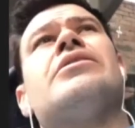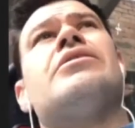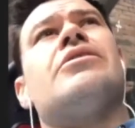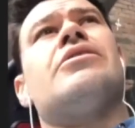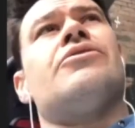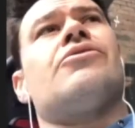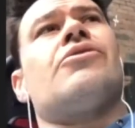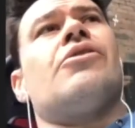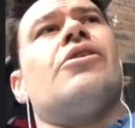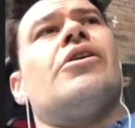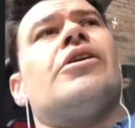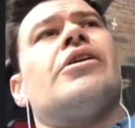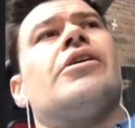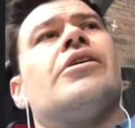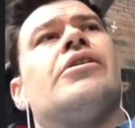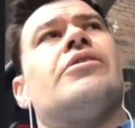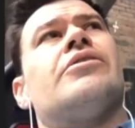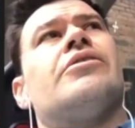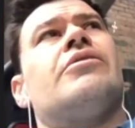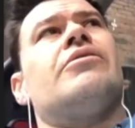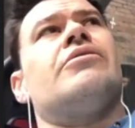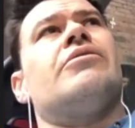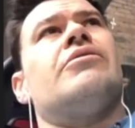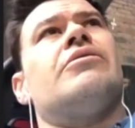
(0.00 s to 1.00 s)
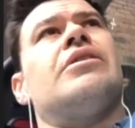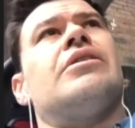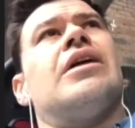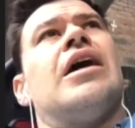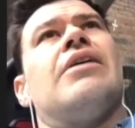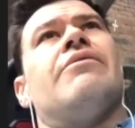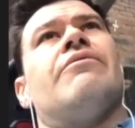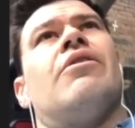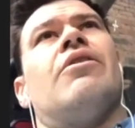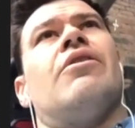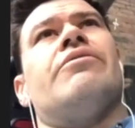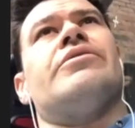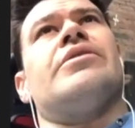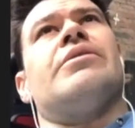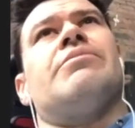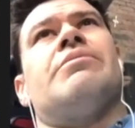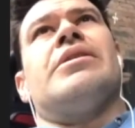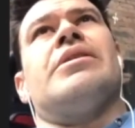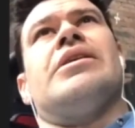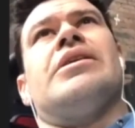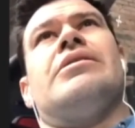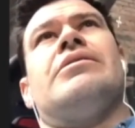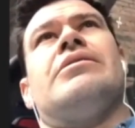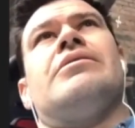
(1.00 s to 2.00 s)
to try to starve off some of
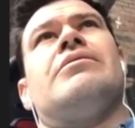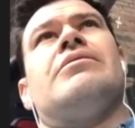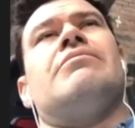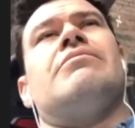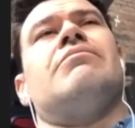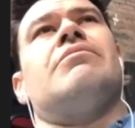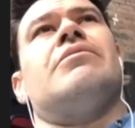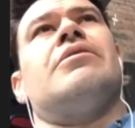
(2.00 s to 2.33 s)
these